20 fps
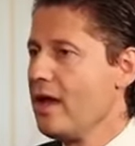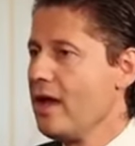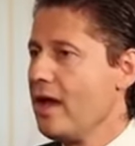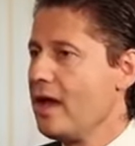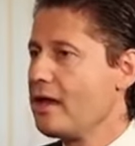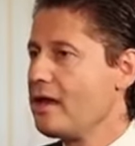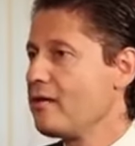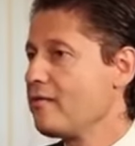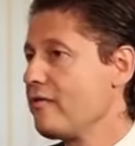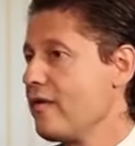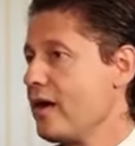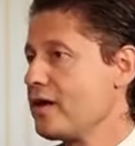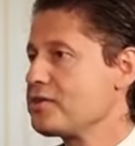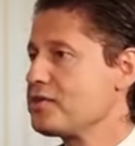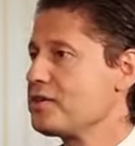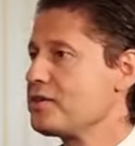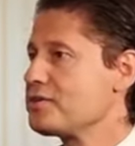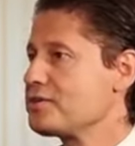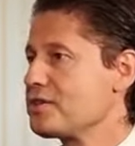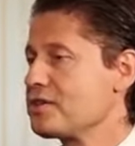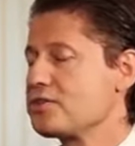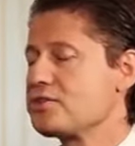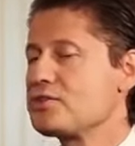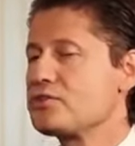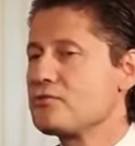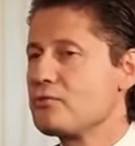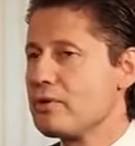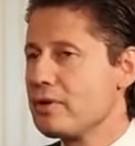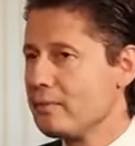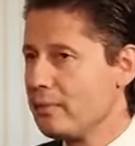And infection is
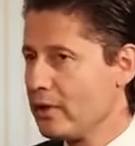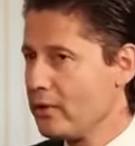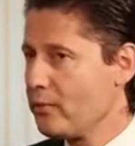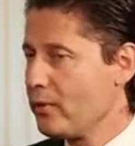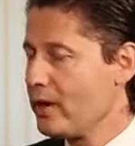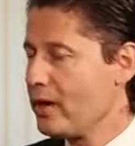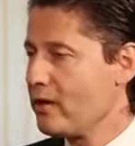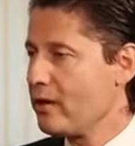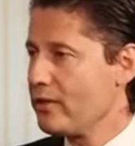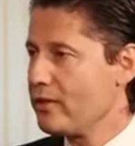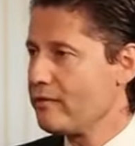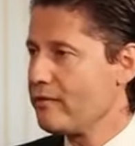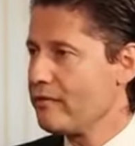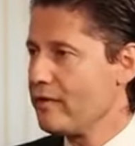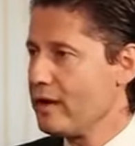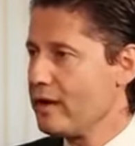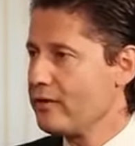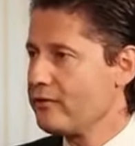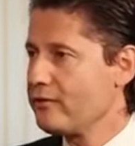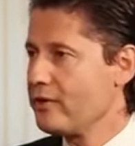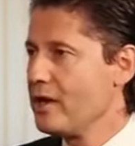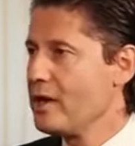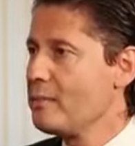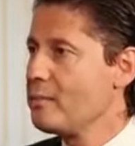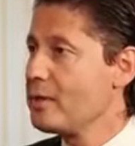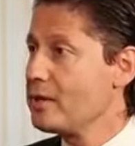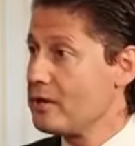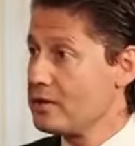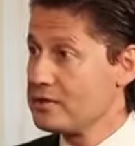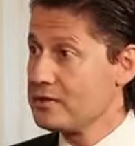extremely rare on the face
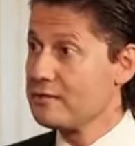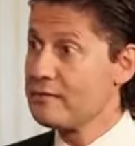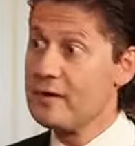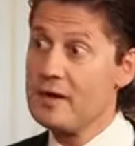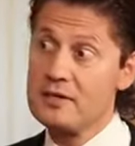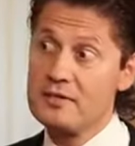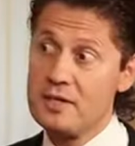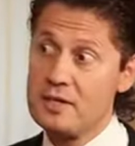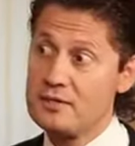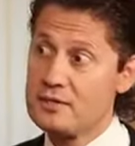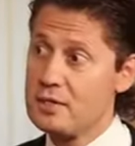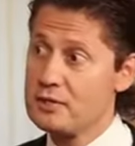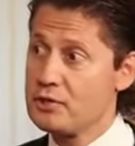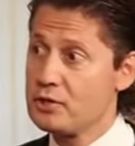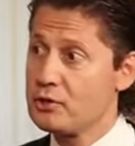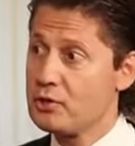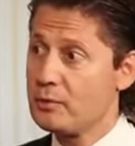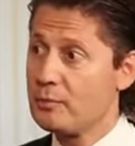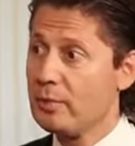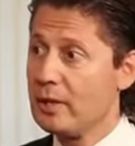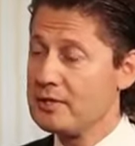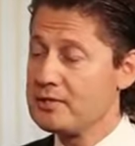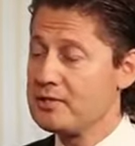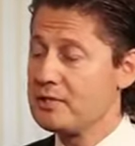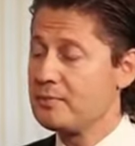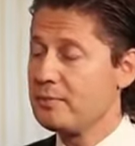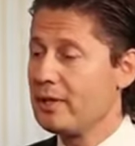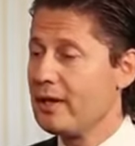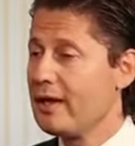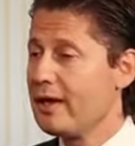because the face has such a good blood
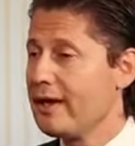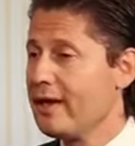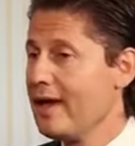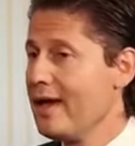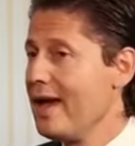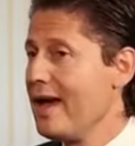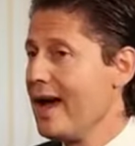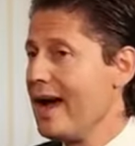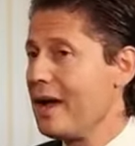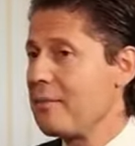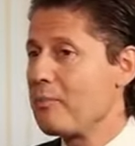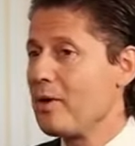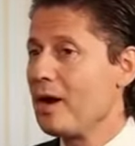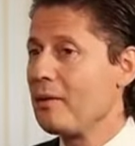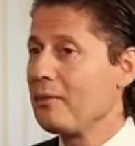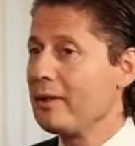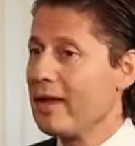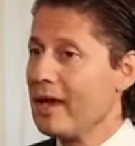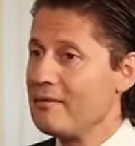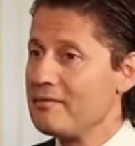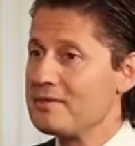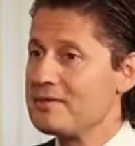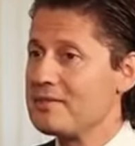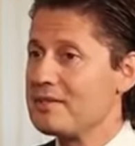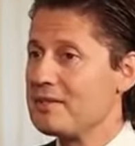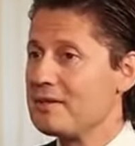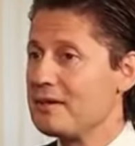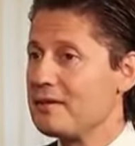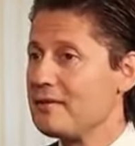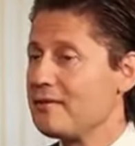supply. I probably haven't
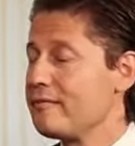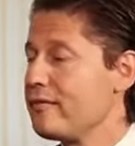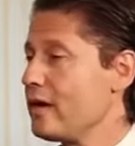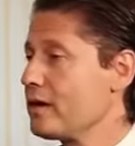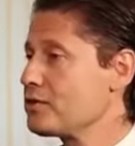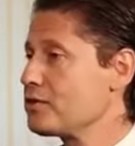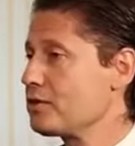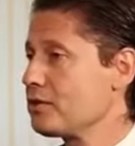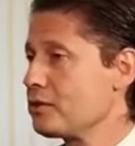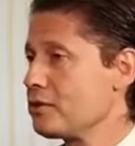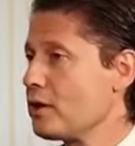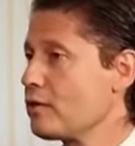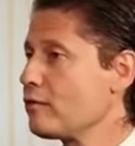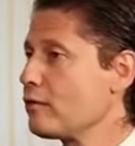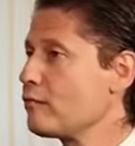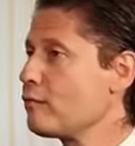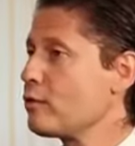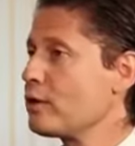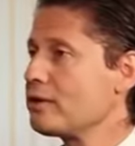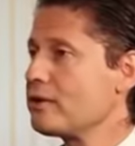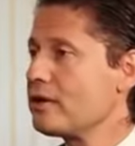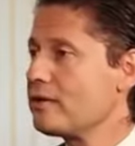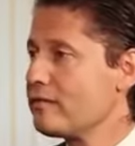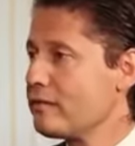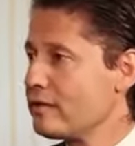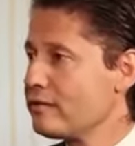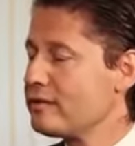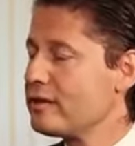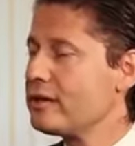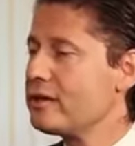seen an infection in over 14,
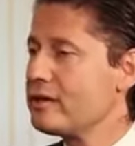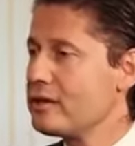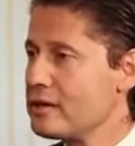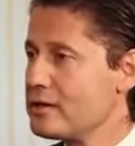15